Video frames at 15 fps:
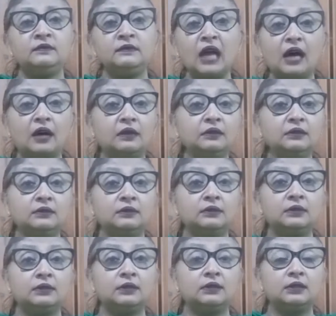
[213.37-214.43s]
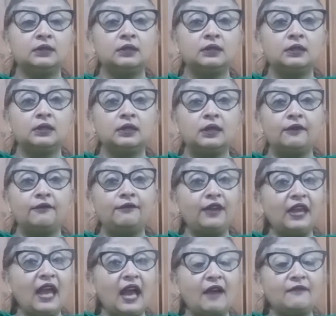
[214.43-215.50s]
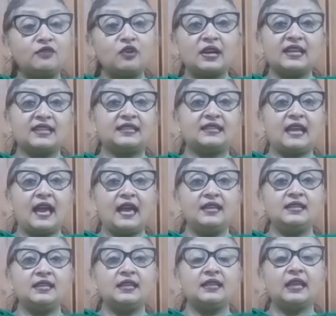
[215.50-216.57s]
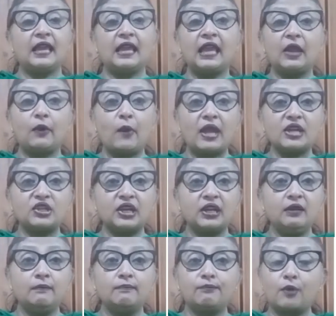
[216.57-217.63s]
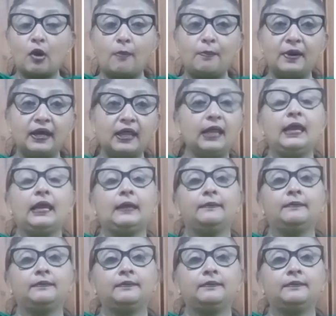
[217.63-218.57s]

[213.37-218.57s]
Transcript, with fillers: Now, we have to understand the equation properly.